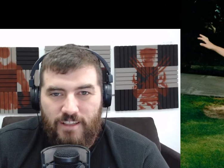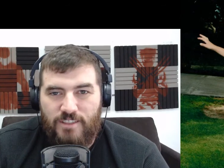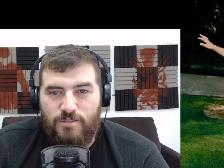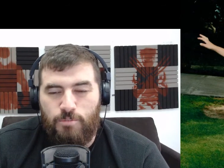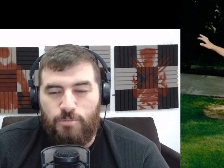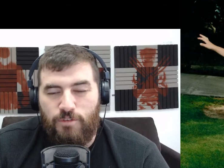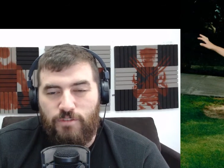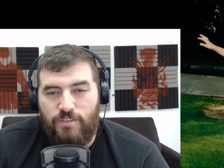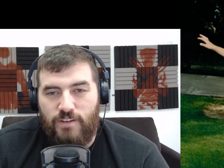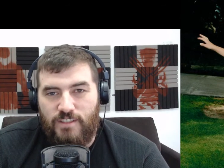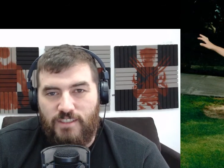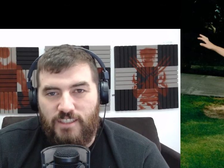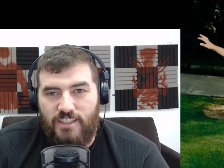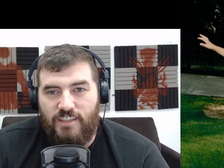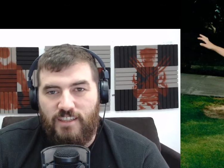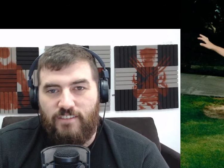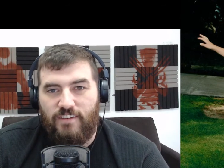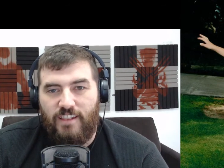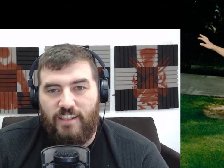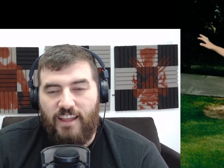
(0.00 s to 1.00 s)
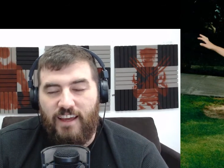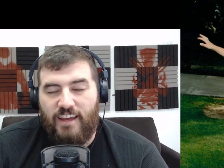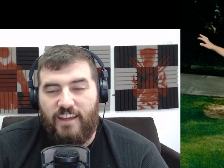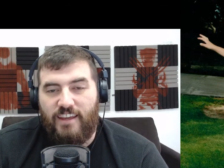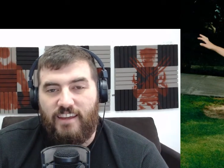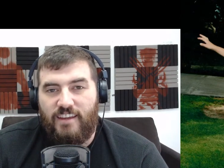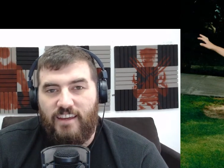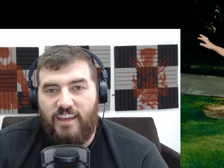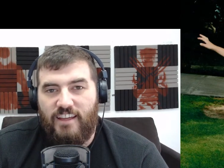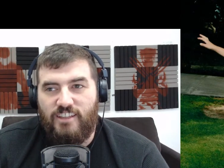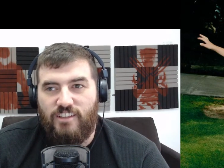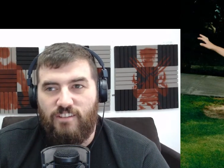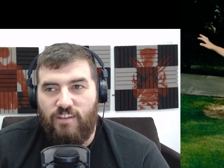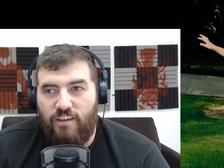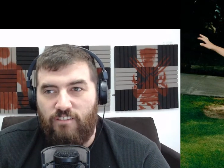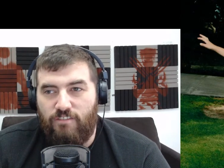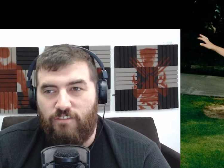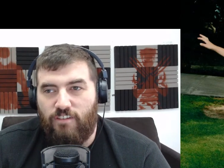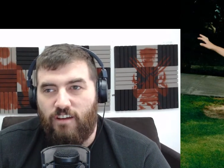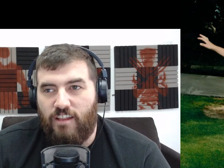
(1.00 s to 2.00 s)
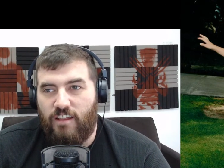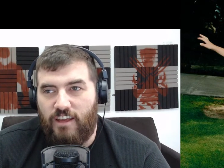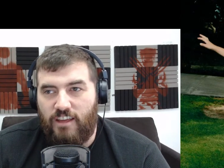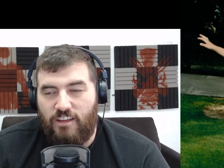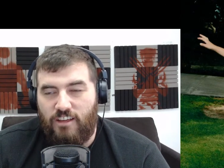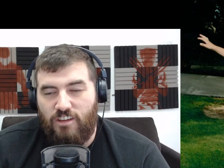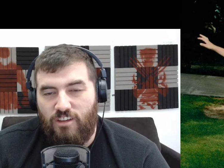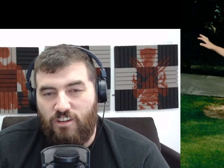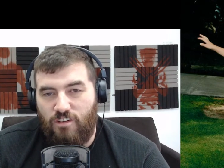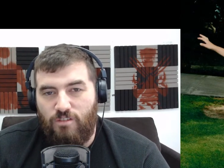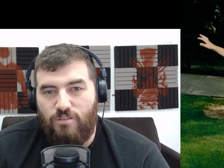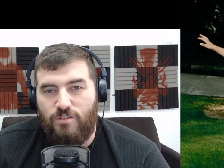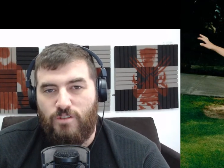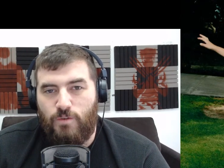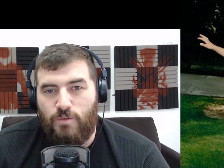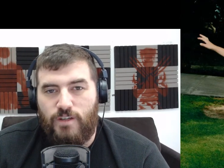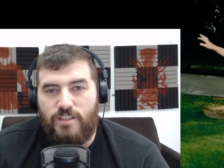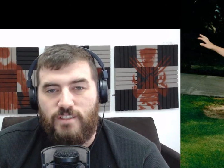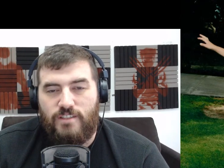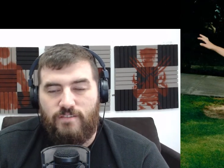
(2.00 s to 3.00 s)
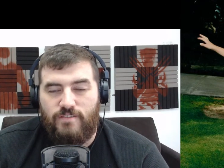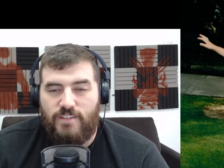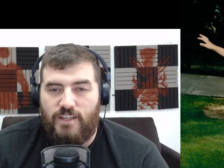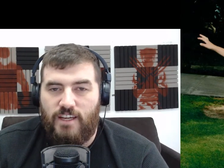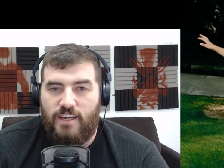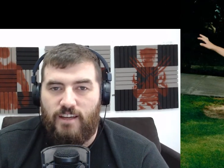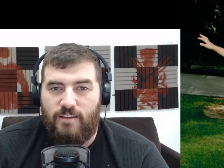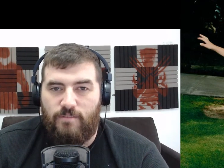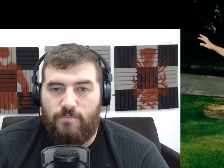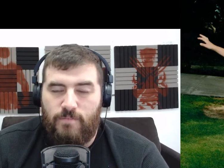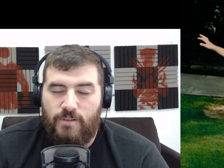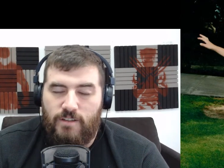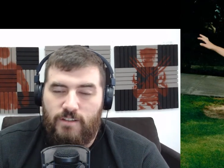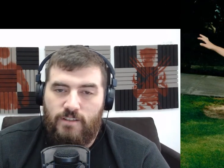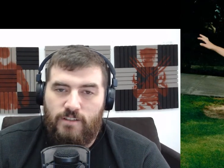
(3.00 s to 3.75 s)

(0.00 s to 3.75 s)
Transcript: in this movie to even like. It it felt like a huge waste of time.